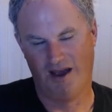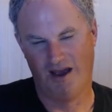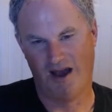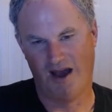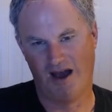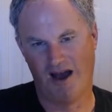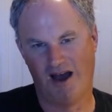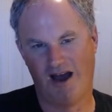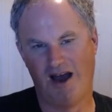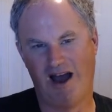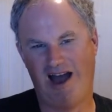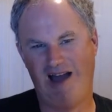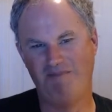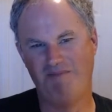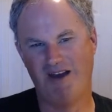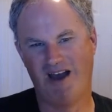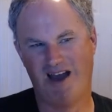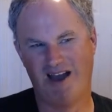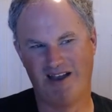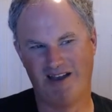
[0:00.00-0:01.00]

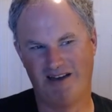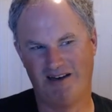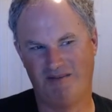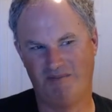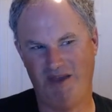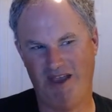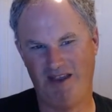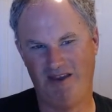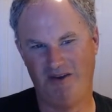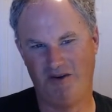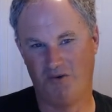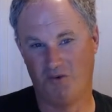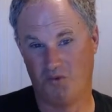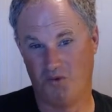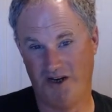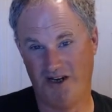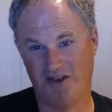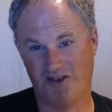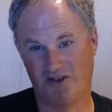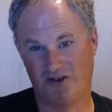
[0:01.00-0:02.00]
I'm not going to make you
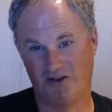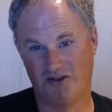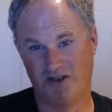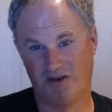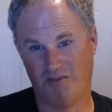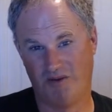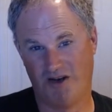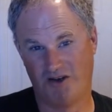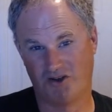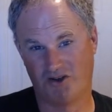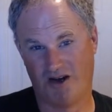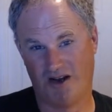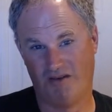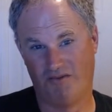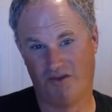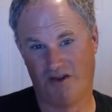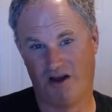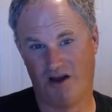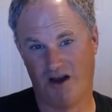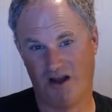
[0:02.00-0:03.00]
research
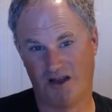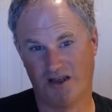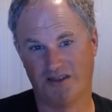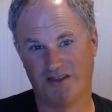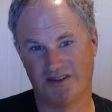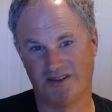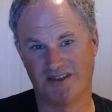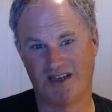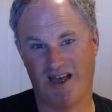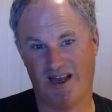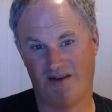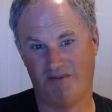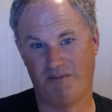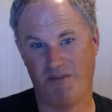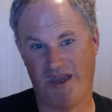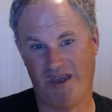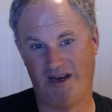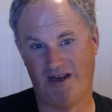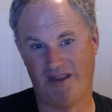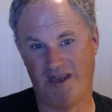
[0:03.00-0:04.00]
administrative law because it's kind of a
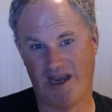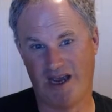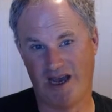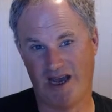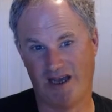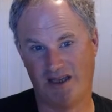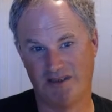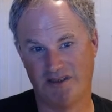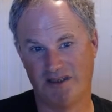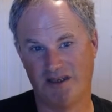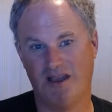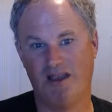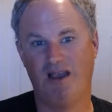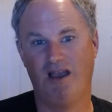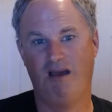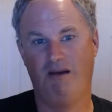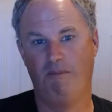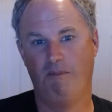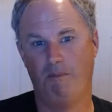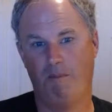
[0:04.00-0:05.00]
pain in the ass,
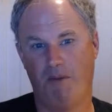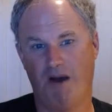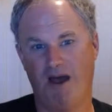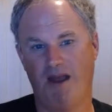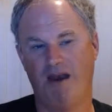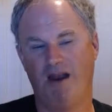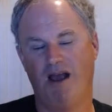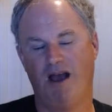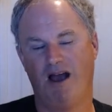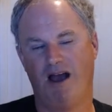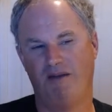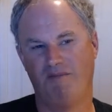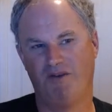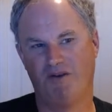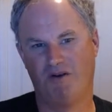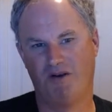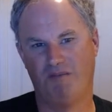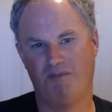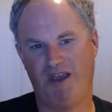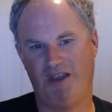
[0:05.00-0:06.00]
but I'm
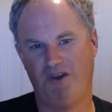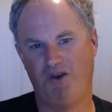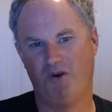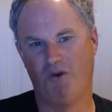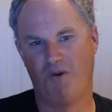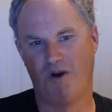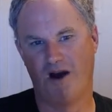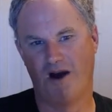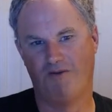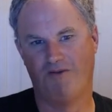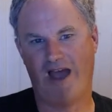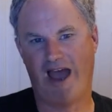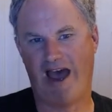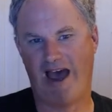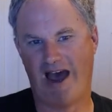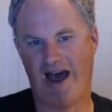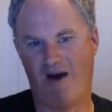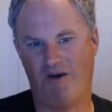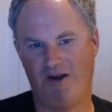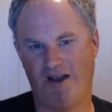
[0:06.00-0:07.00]
going to make you aware of
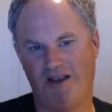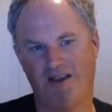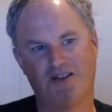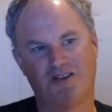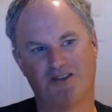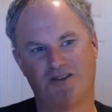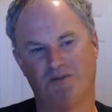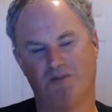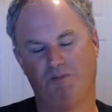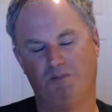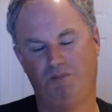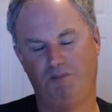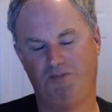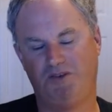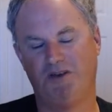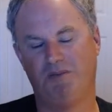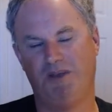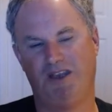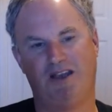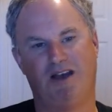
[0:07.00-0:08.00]
how it gets
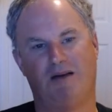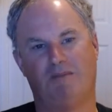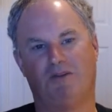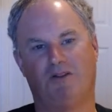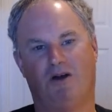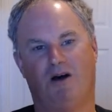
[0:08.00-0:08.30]
to become